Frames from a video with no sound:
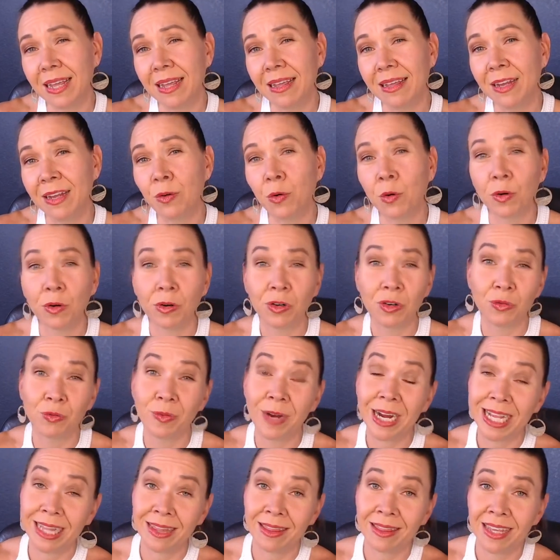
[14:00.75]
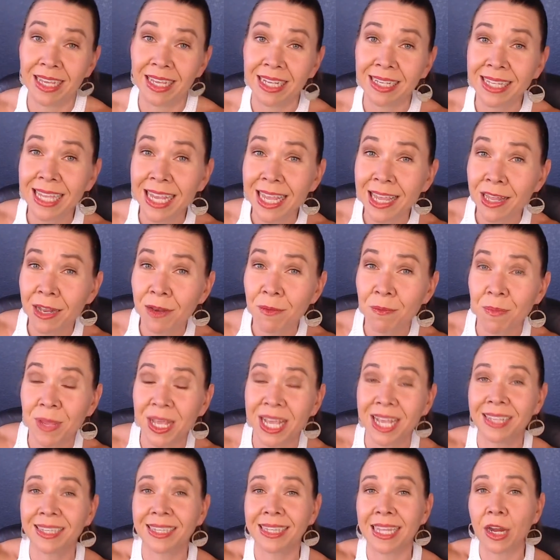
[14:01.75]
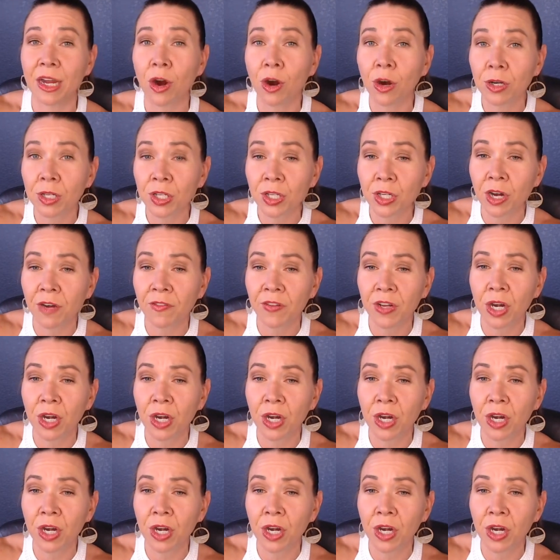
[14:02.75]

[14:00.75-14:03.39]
in order to rein things in because they are starving